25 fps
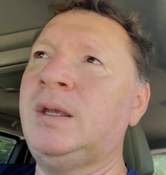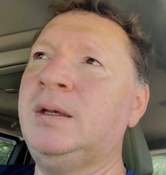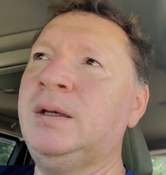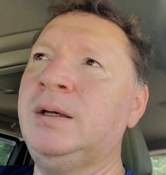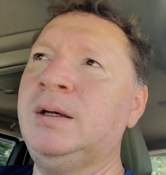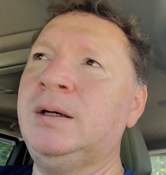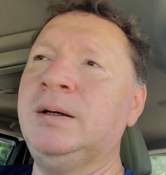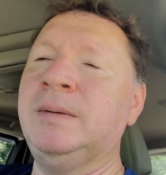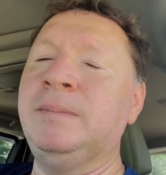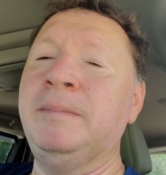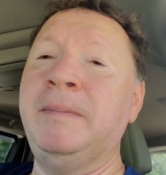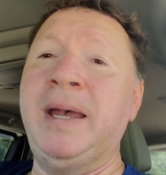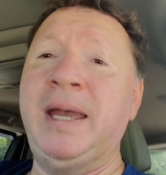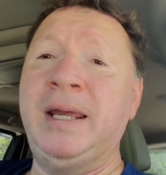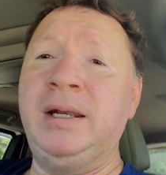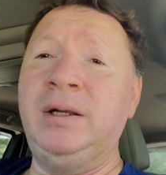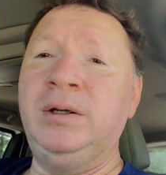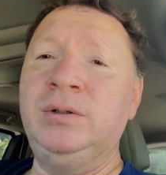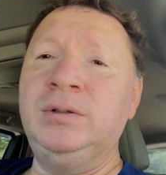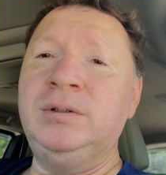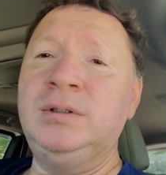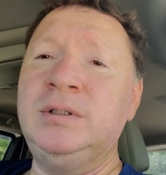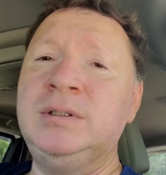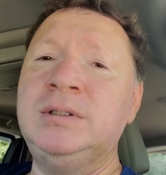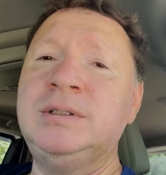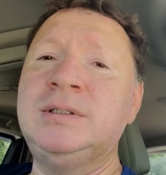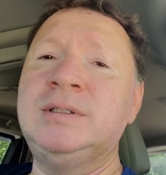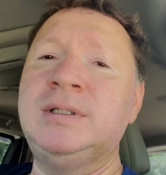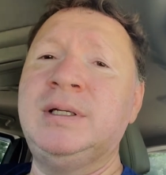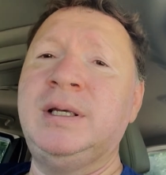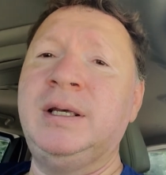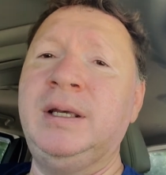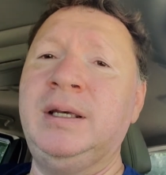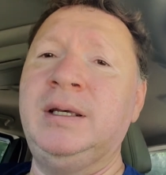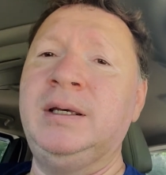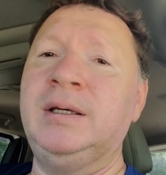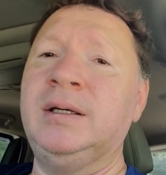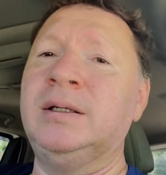uh, manuals
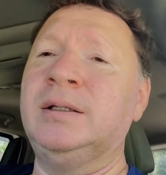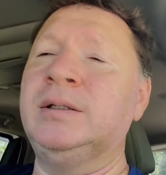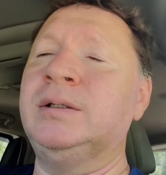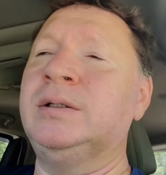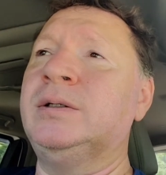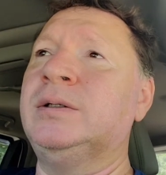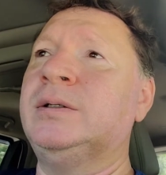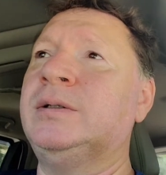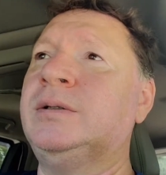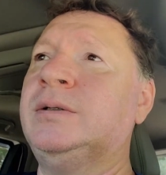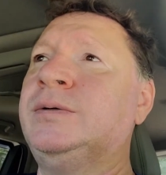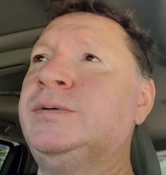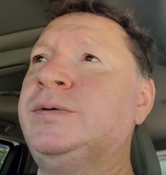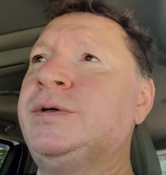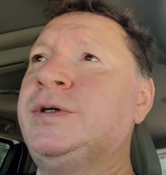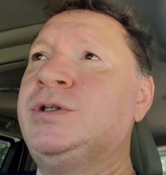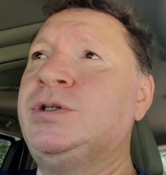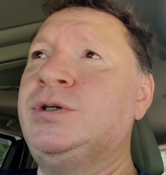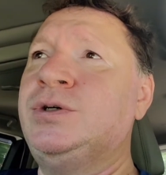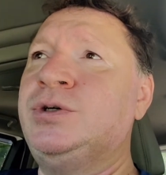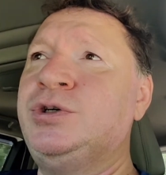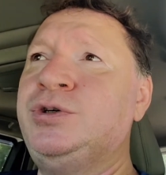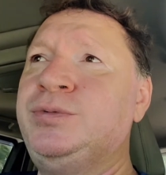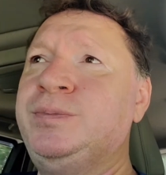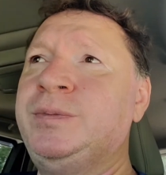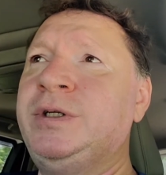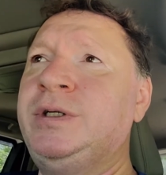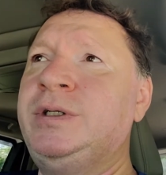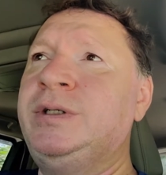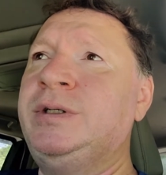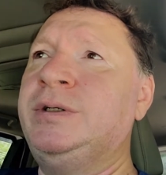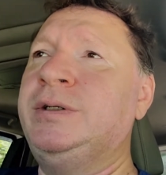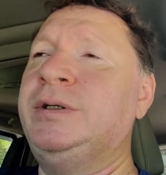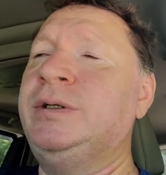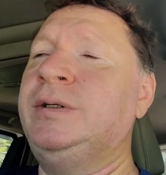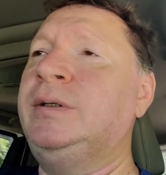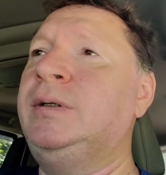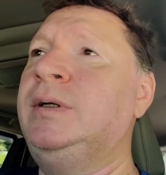and research
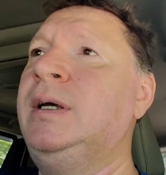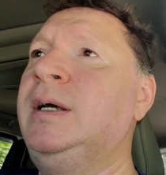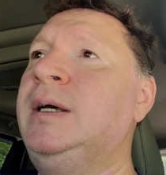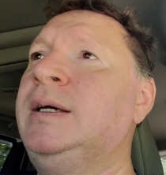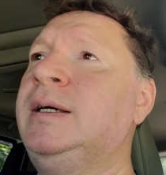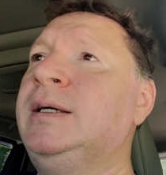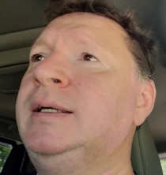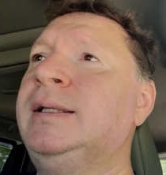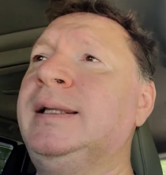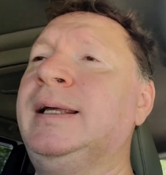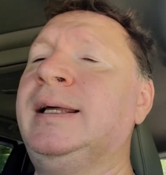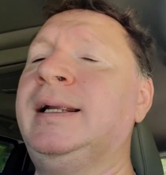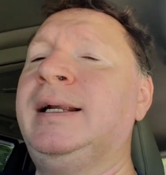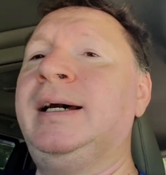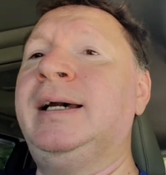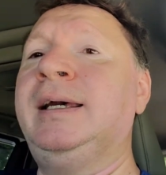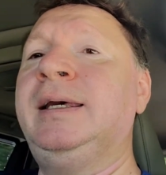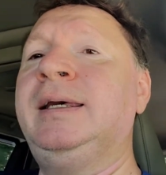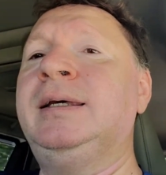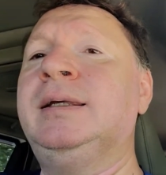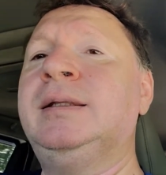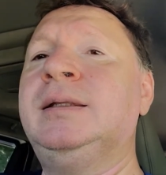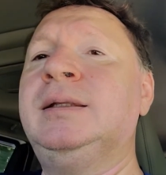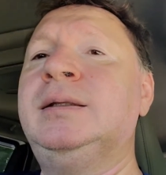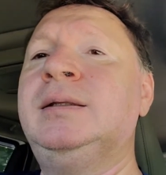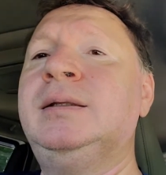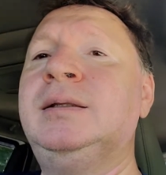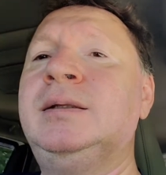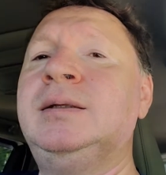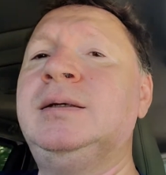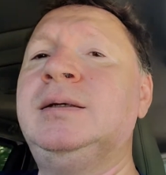material that I can